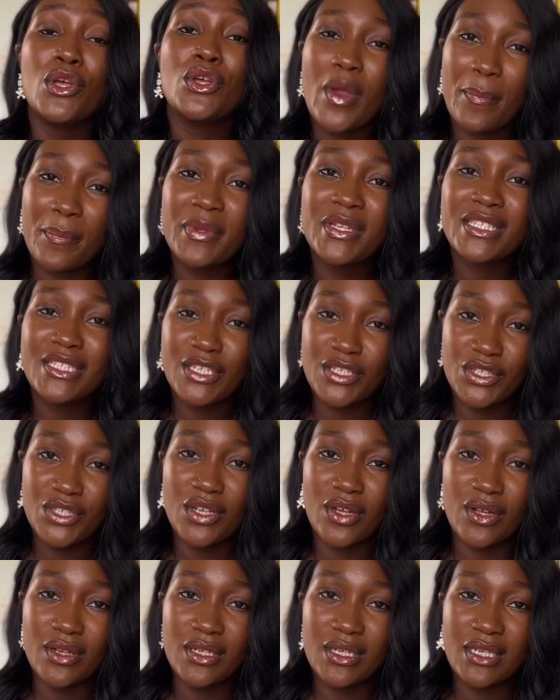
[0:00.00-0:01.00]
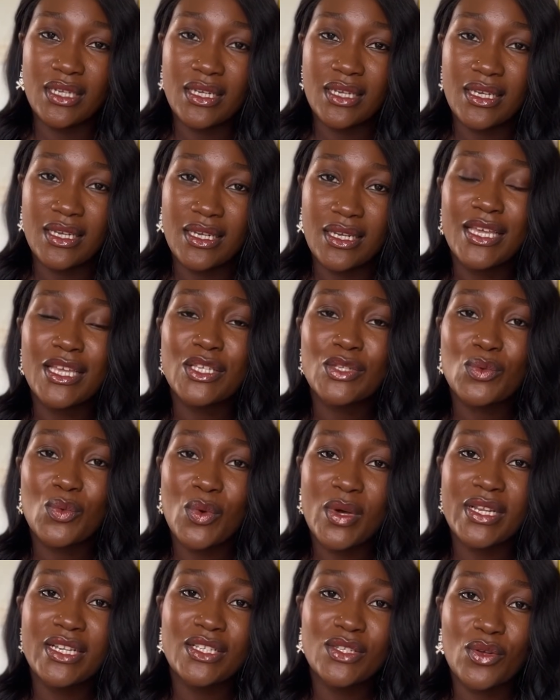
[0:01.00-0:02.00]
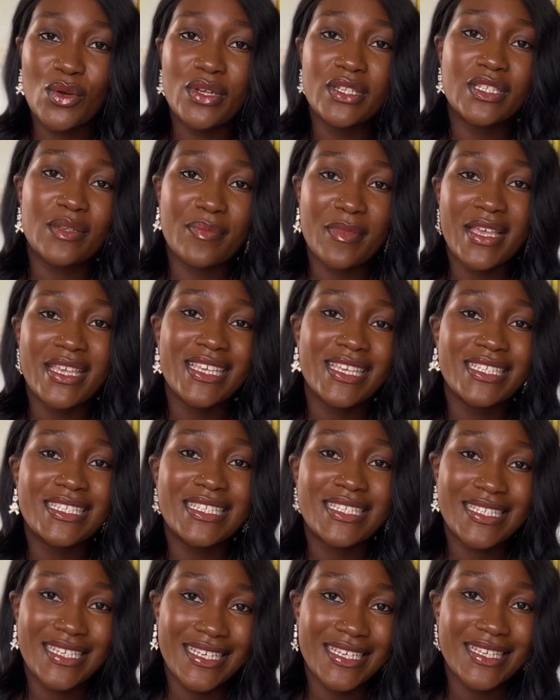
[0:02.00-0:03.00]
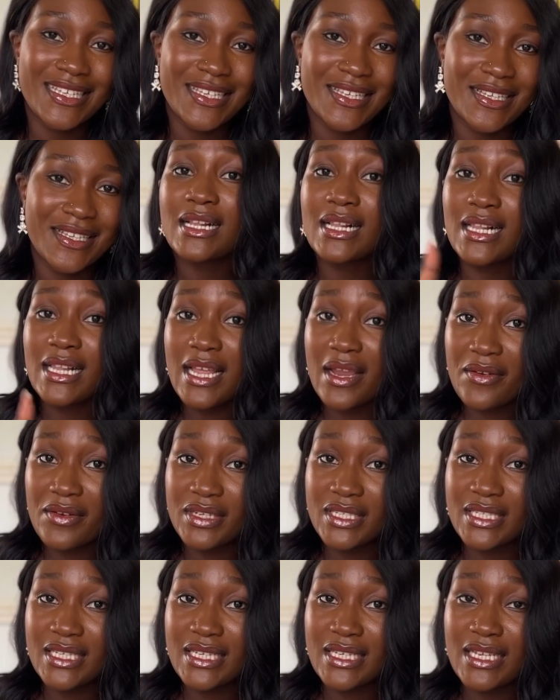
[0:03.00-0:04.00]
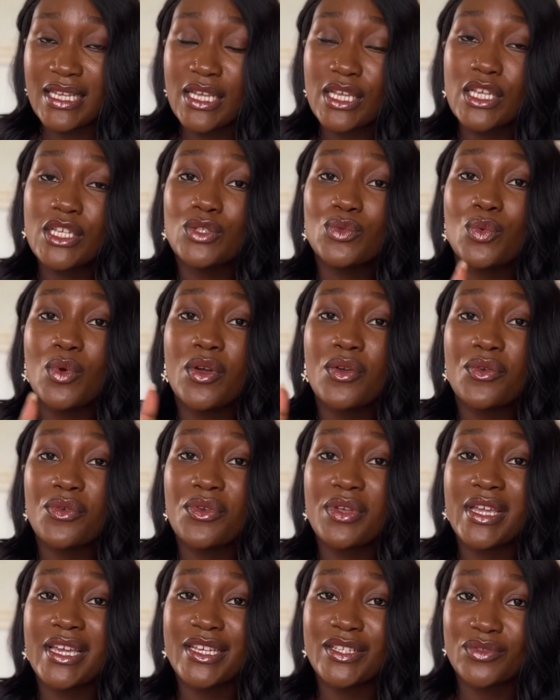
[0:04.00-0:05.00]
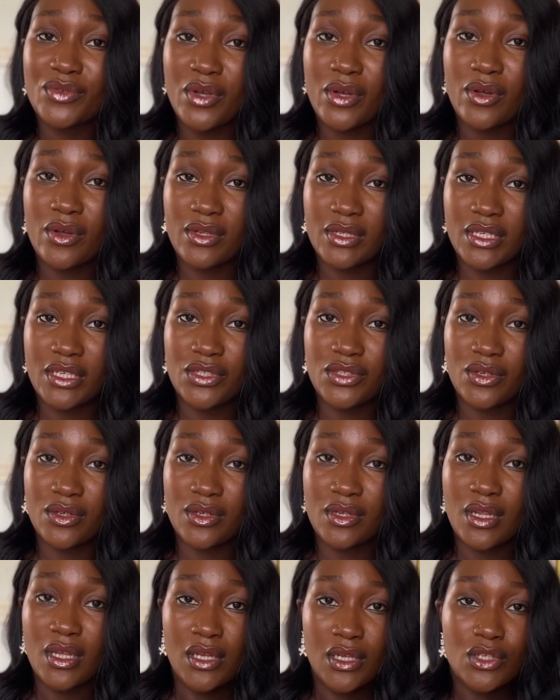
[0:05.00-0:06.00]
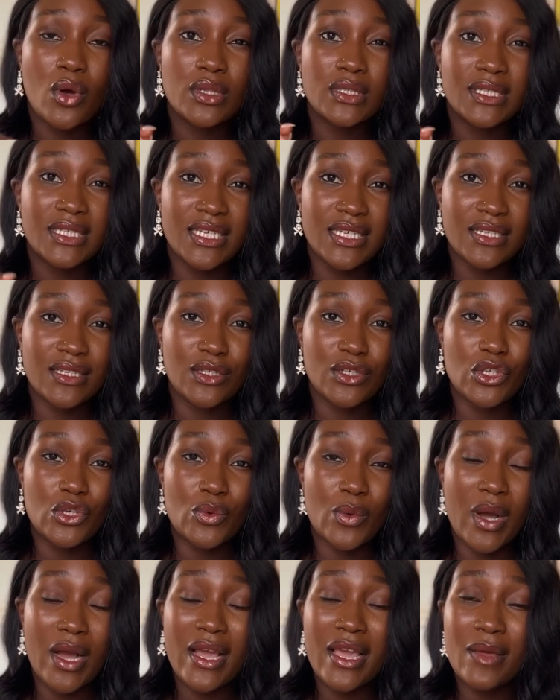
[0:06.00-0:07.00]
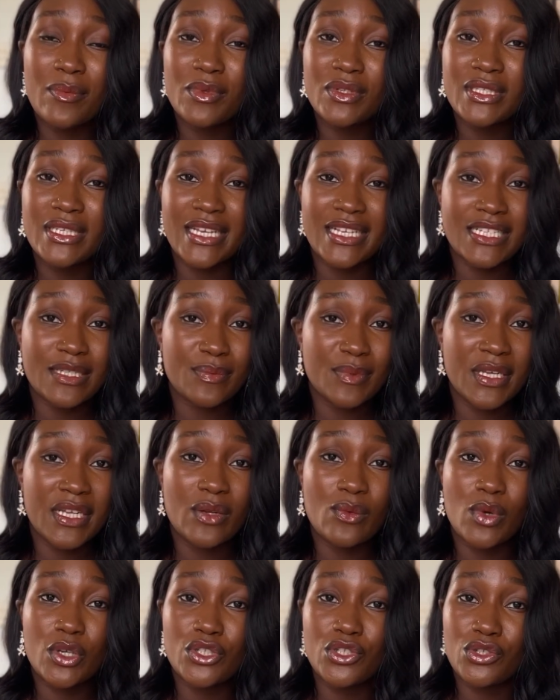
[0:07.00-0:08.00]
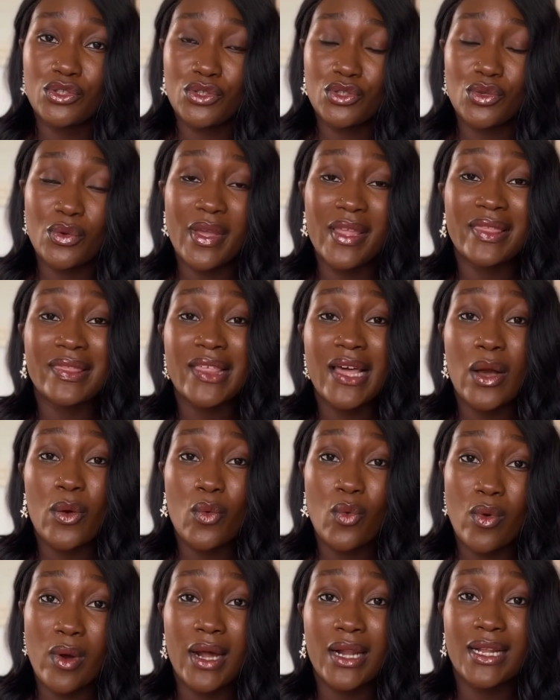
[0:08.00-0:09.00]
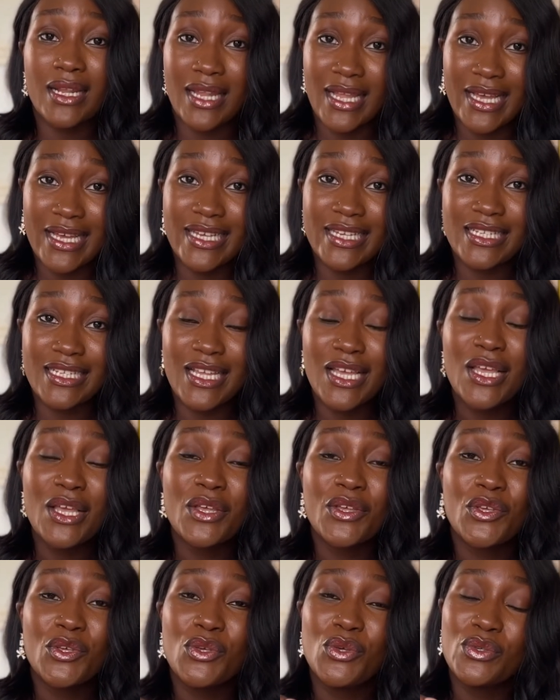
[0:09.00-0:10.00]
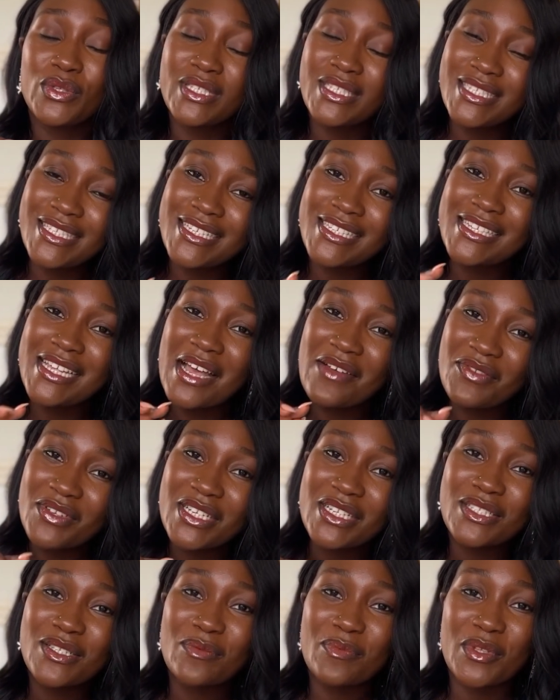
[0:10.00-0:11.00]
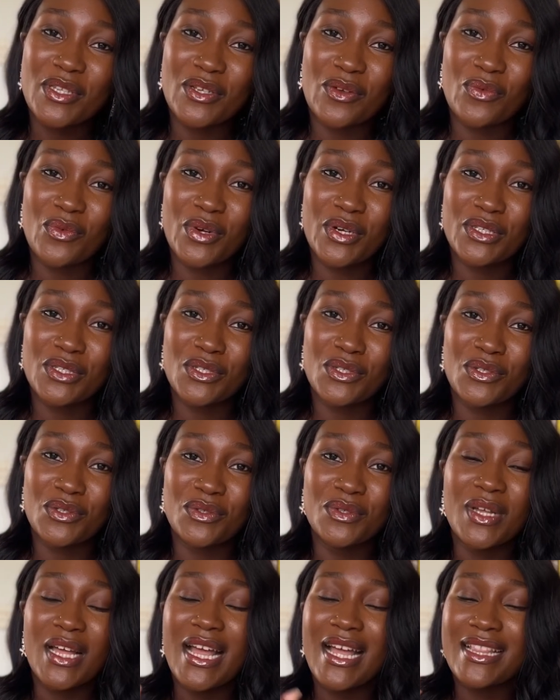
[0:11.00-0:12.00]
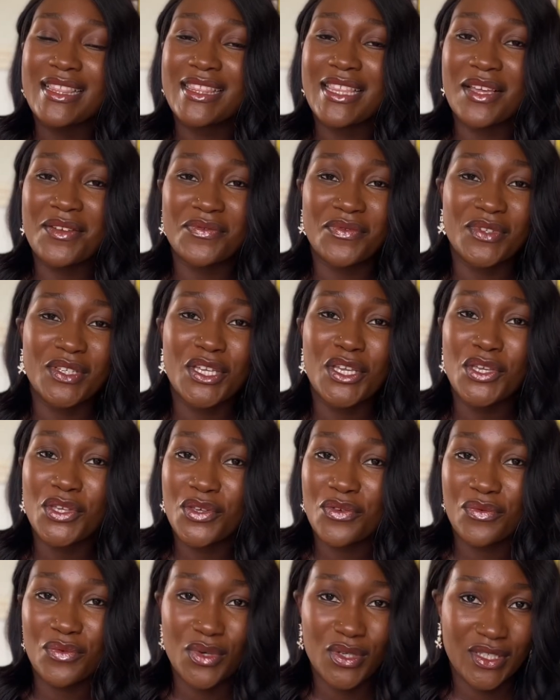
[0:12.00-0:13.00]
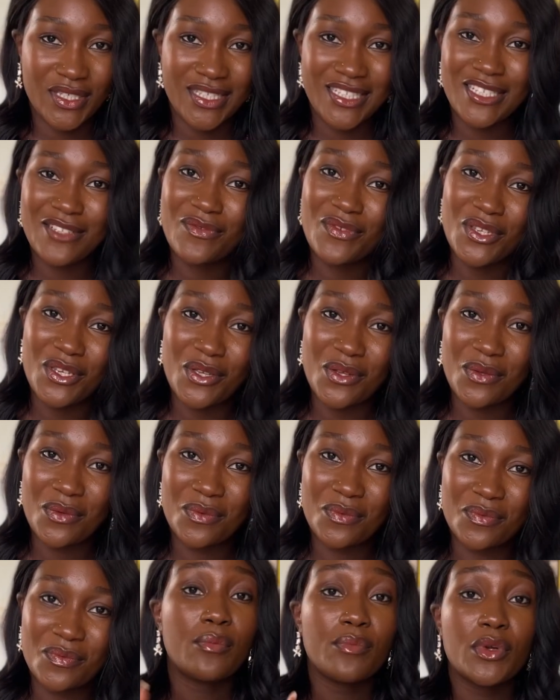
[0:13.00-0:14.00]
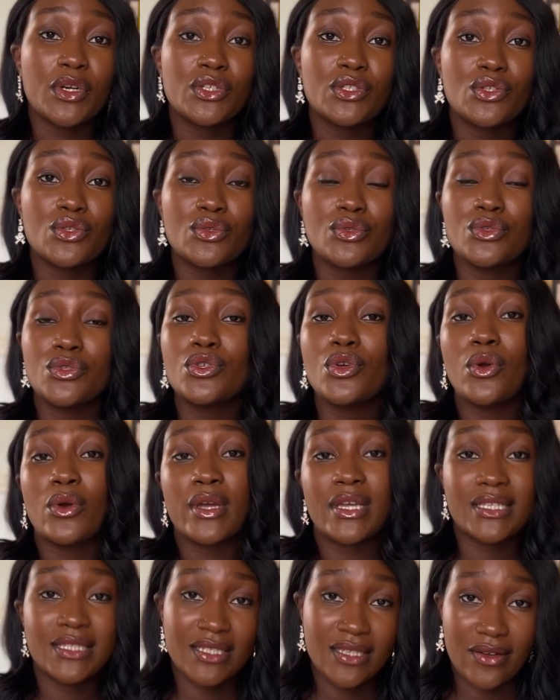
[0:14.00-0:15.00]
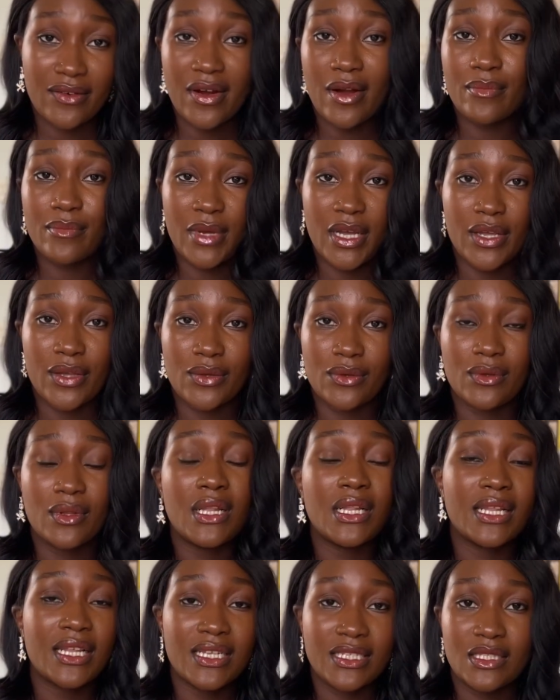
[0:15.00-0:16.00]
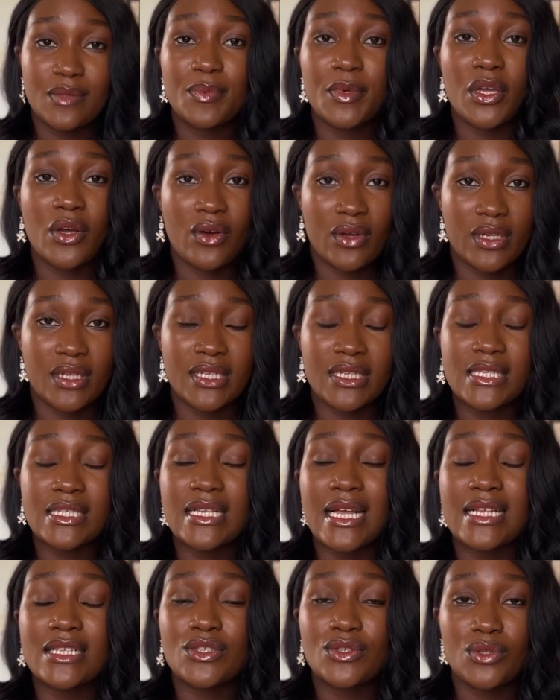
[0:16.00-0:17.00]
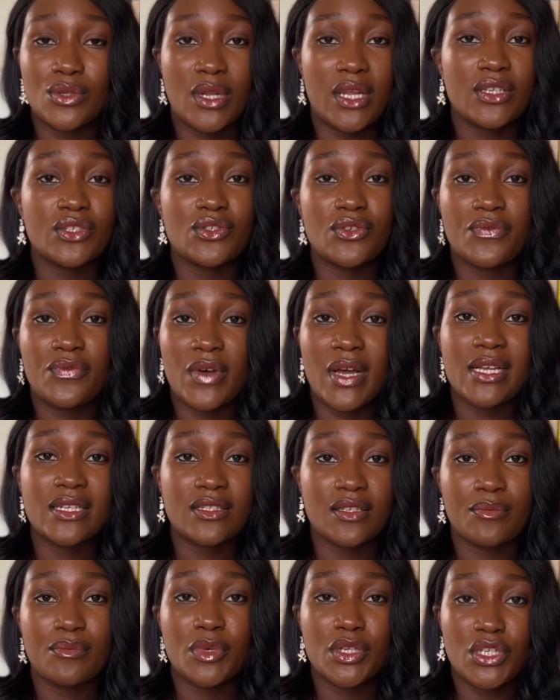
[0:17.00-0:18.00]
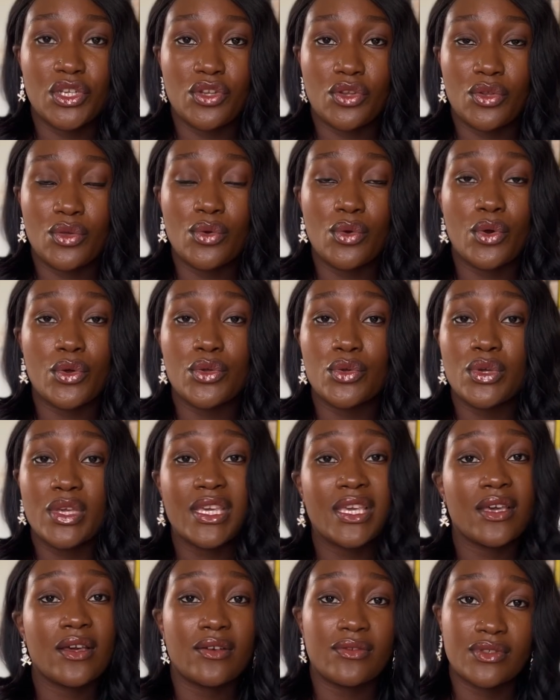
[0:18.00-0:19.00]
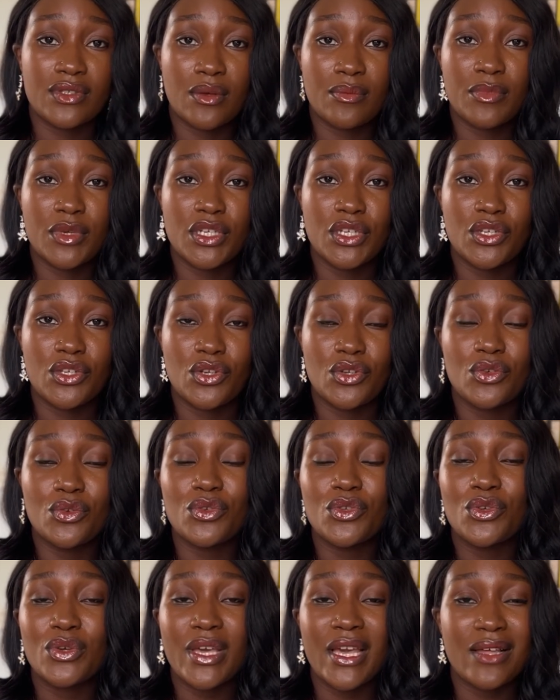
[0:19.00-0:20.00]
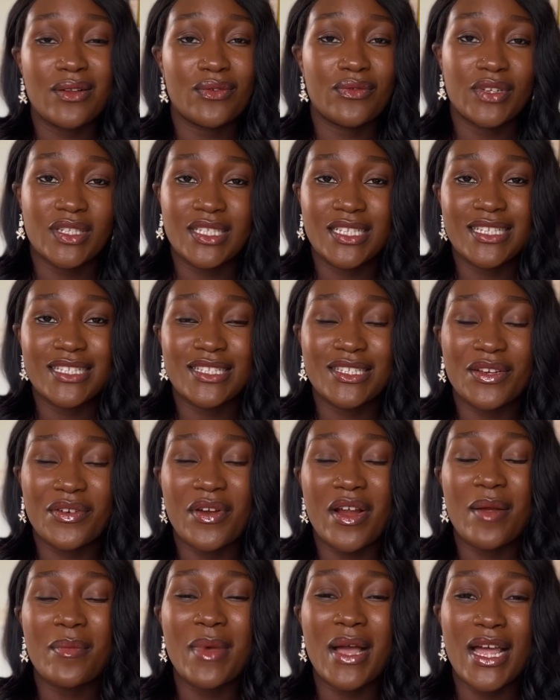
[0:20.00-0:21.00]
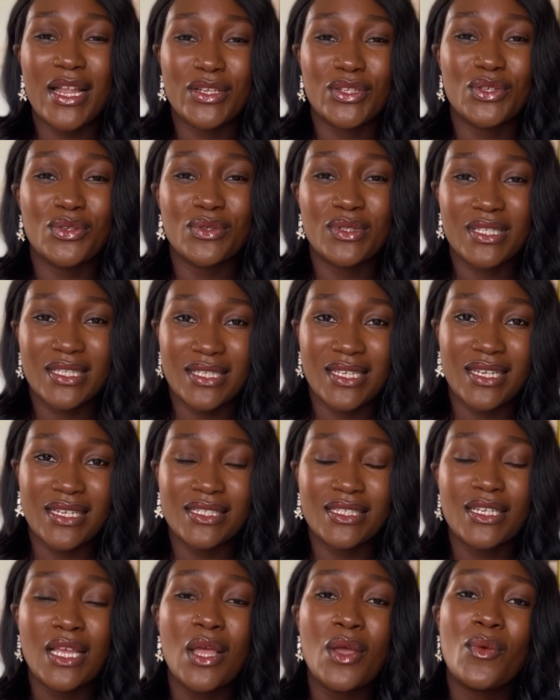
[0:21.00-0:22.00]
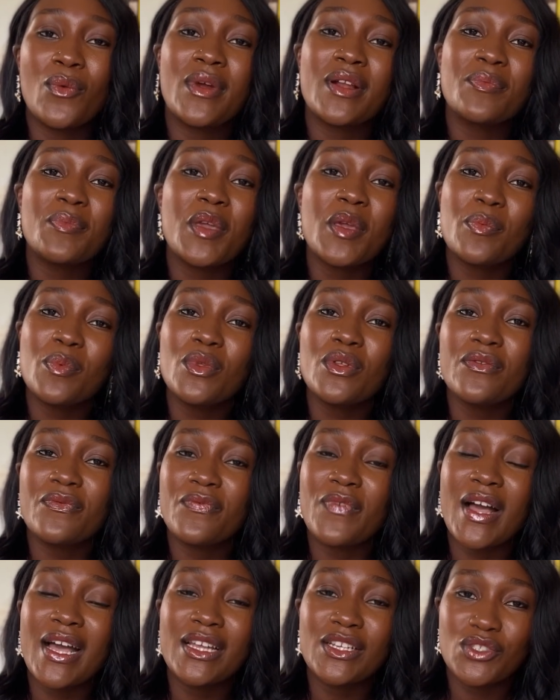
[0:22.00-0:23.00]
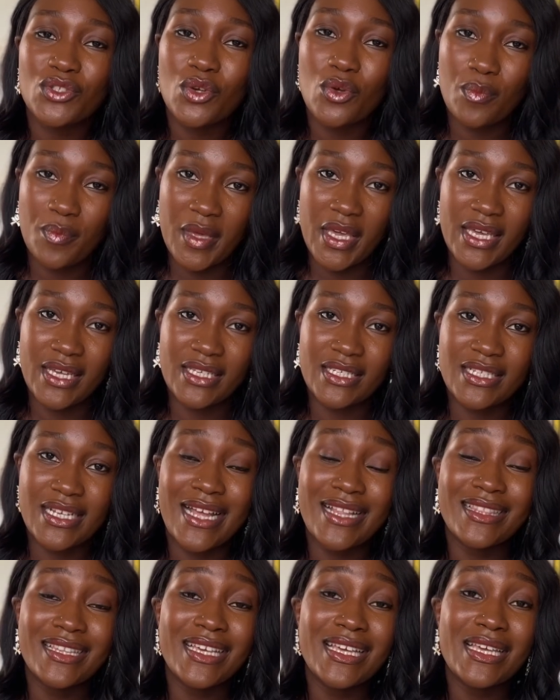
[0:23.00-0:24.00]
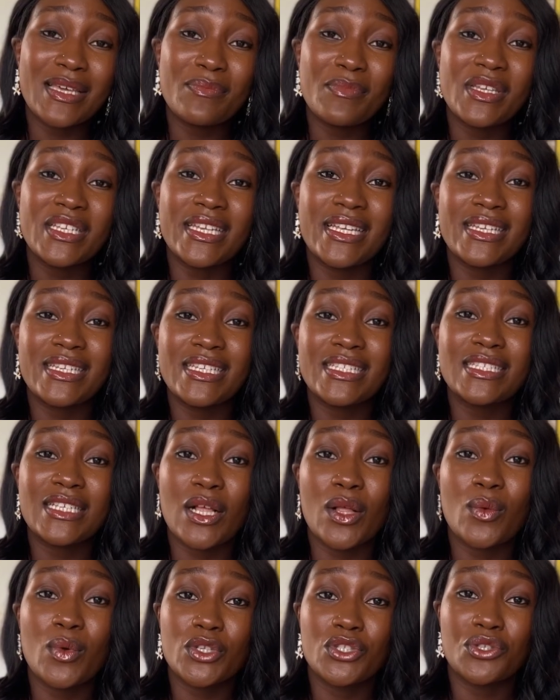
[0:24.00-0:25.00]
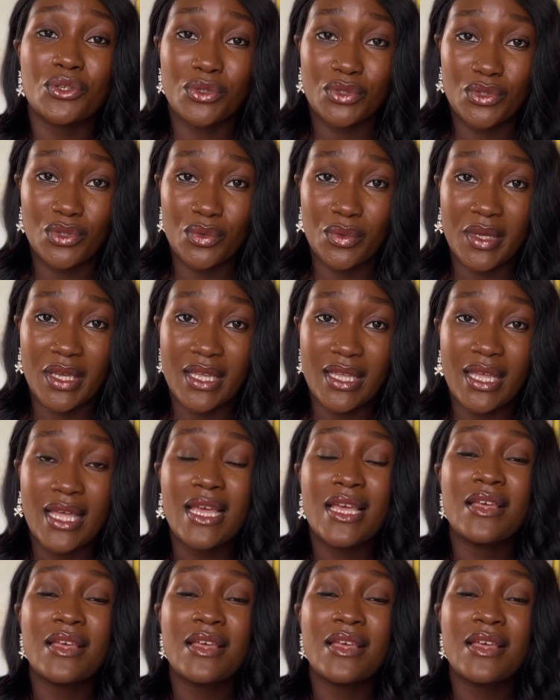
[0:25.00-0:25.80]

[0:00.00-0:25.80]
Repetition is what is going to make it stick, and clarity is what creates recognition. So until you are able to explain what you do in that one line, you still have a little bit of work to do, and thankfully you've watched this video. Number two, your Instagram bio. Let's be honest, as soon as you find somebody new or you hear of somebody new, you head over to Instagram and you search. When people find your page, can they immediately tell what you're doing?